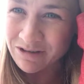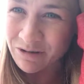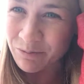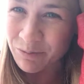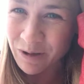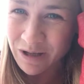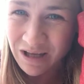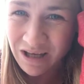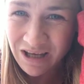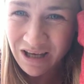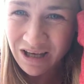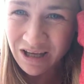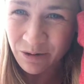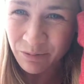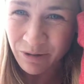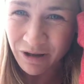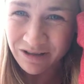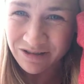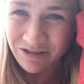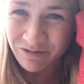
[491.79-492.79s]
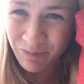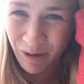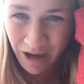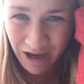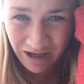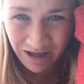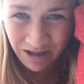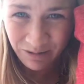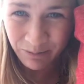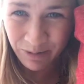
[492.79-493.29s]
to be in a place of
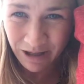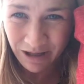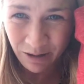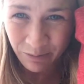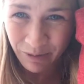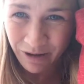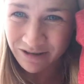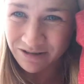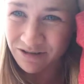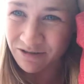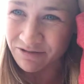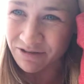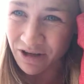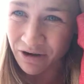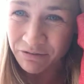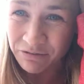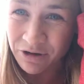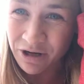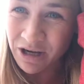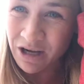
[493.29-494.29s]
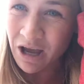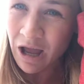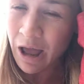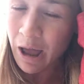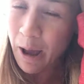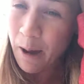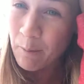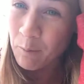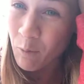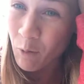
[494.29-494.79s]
pain and be in a place of suffering
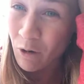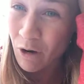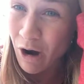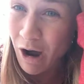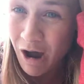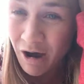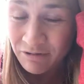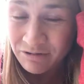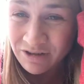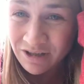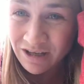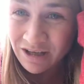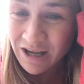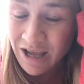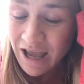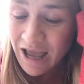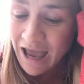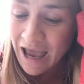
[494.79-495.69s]
more often.